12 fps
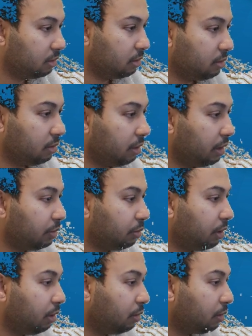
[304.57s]
So it
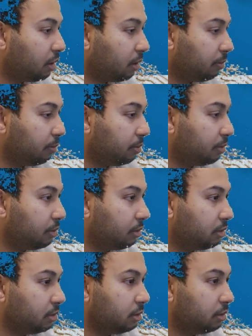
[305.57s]
will load up.
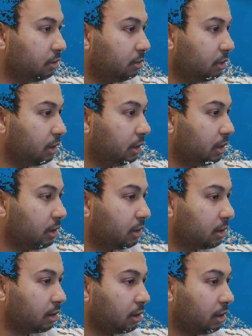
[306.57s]
So there
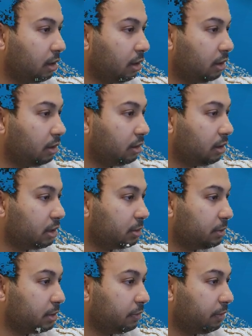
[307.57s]
are three
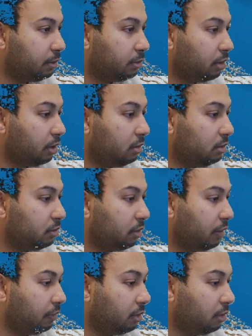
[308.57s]
specific modules
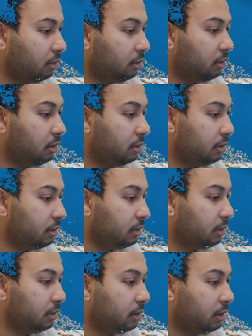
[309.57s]
we have to load,
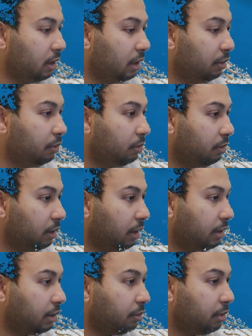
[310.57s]
and
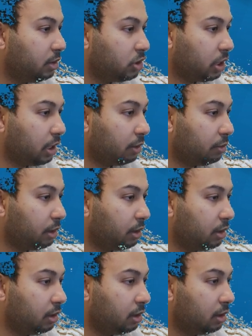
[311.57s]
later we'll check
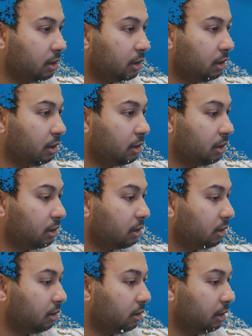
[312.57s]
whether
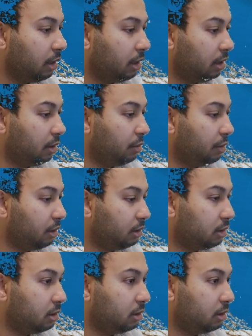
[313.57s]
they are loaded.